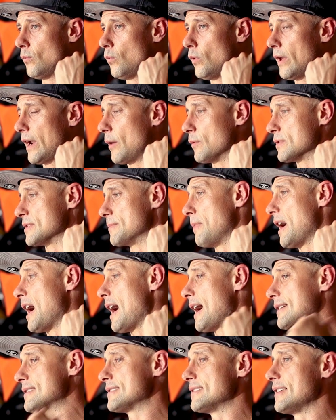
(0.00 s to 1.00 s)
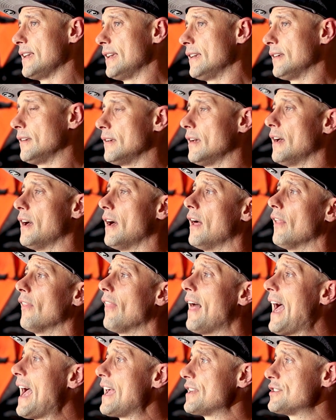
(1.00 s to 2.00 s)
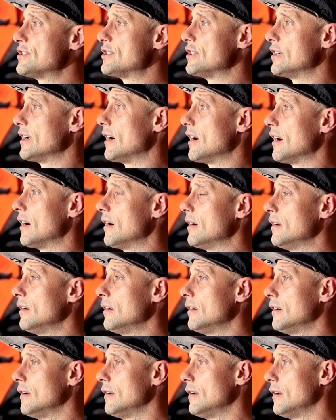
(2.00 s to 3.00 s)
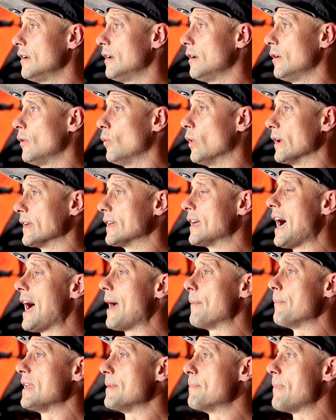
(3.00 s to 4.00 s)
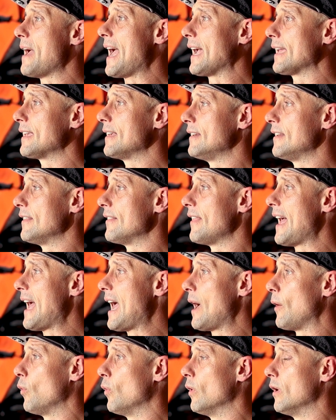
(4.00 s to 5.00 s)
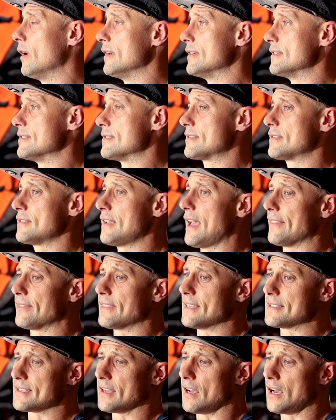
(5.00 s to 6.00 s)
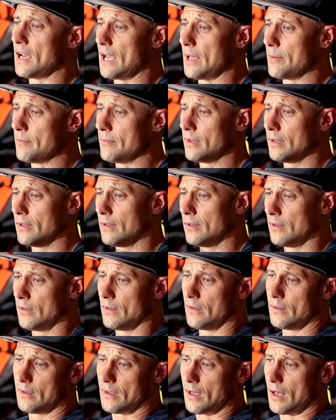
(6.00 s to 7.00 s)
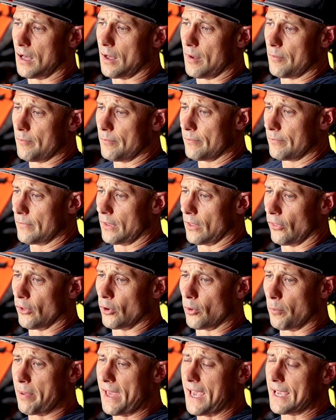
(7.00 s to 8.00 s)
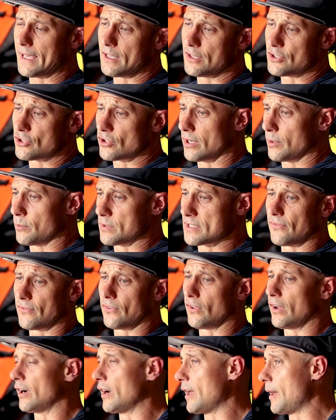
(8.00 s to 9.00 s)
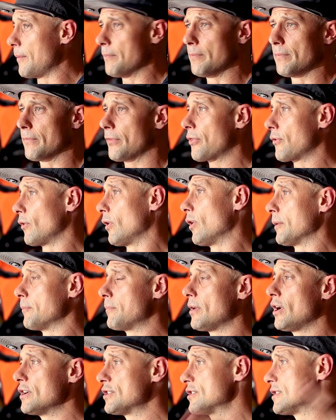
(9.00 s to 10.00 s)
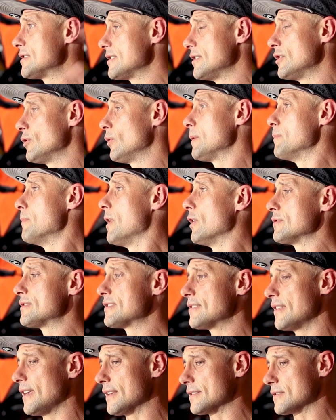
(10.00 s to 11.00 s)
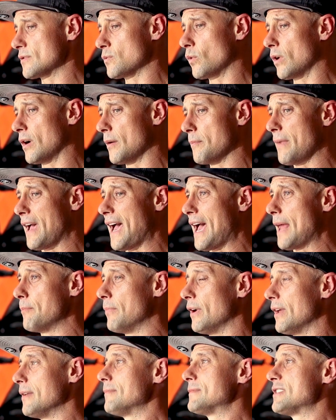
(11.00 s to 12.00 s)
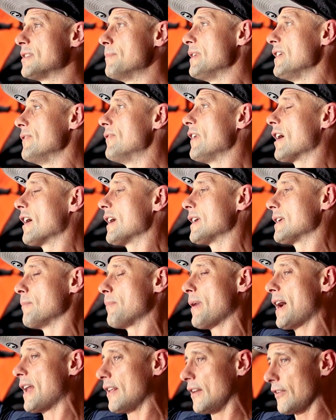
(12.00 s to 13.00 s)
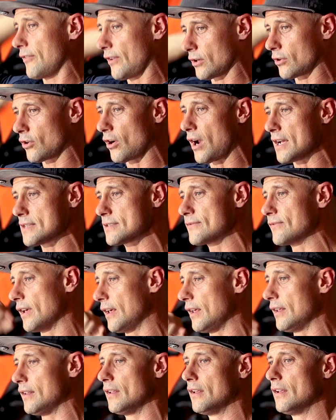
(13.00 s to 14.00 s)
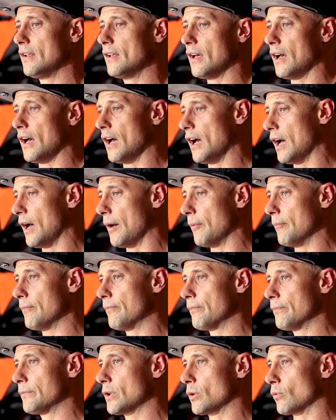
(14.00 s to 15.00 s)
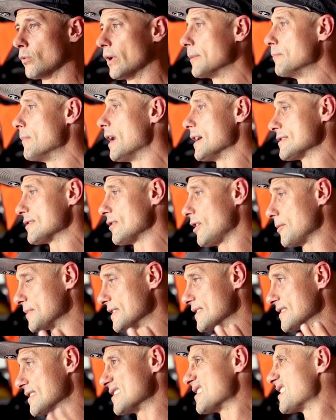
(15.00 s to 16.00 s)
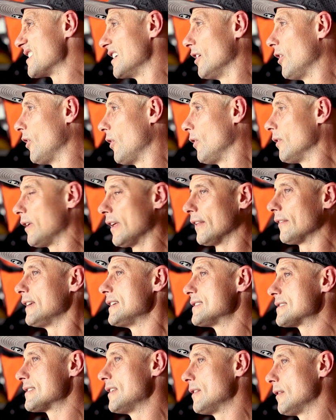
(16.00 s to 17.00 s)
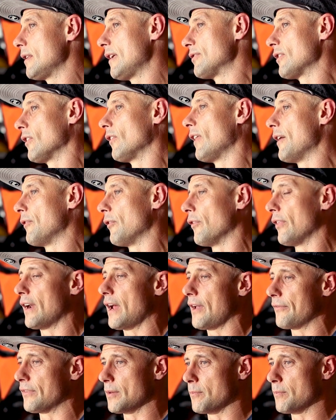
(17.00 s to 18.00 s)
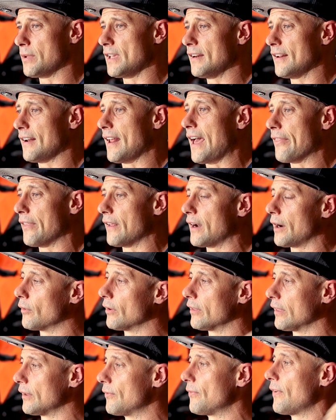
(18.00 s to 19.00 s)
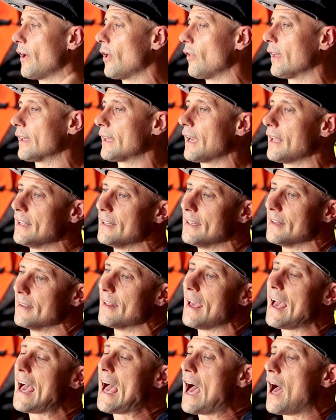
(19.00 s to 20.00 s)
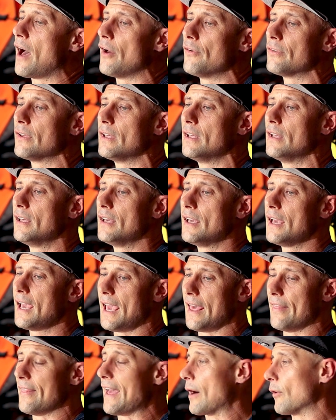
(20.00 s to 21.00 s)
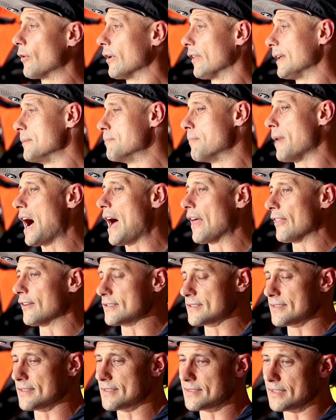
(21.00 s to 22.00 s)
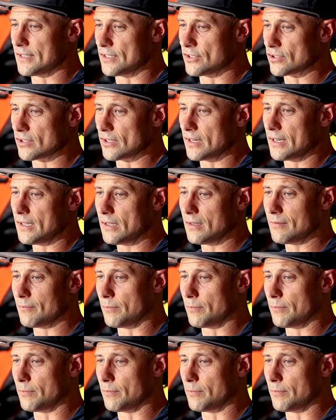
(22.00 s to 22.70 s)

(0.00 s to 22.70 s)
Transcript: was boxing last year, what got me back into that was at the time, a little pec injury flared up. Throwing punches and doing most things weren't bad, but to be very competitive in CrossFit, ring muscle-ups is a skill, at least at the level that I've competed at, that I really felt like I needed to have, and that really bothers this injury.